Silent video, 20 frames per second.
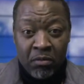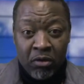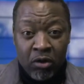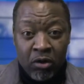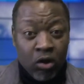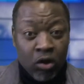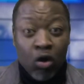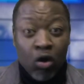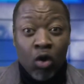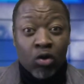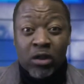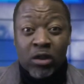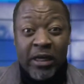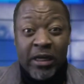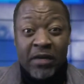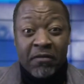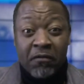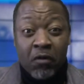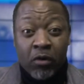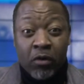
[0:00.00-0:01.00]
Not all
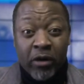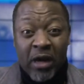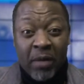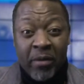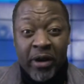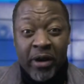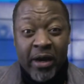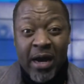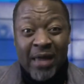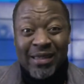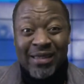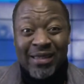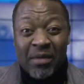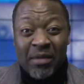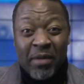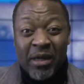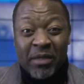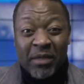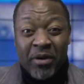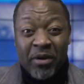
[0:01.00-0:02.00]
skin folk in America has the same
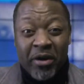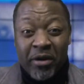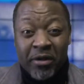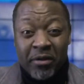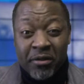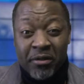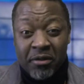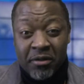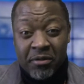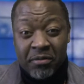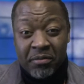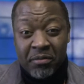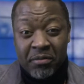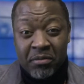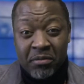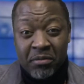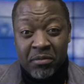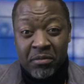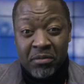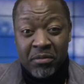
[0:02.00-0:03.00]
experience.
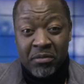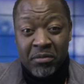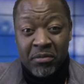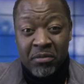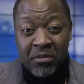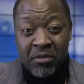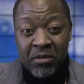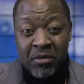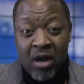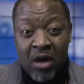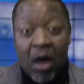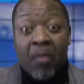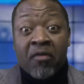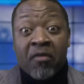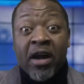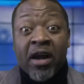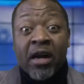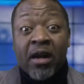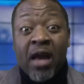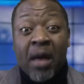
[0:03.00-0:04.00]
I'll be
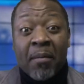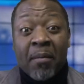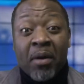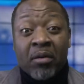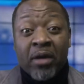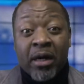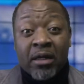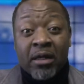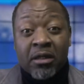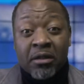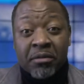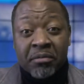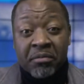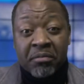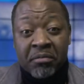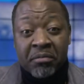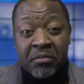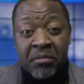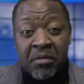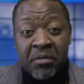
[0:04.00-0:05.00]
very clear about that.
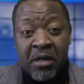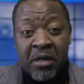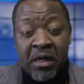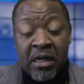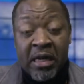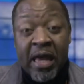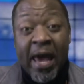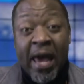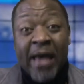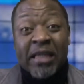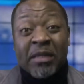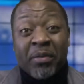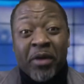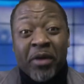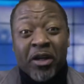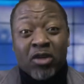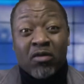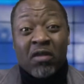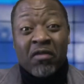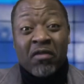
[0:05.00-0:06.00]
The
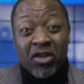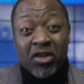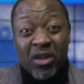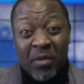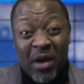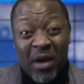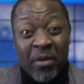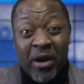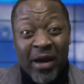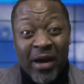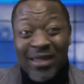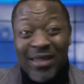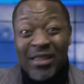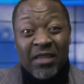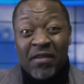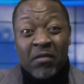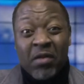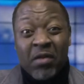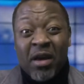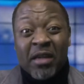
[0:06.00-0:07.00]
experience of our foundation of the Americans is
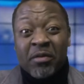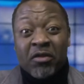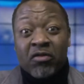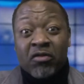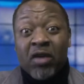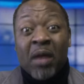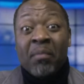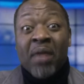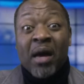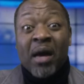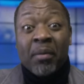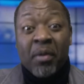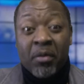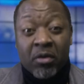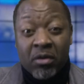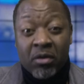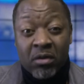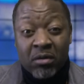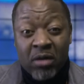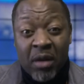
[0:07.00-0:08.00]
different from the experience of other black people
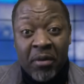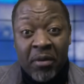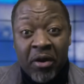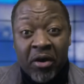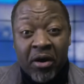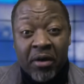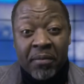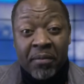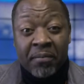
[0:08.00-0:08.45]
in America.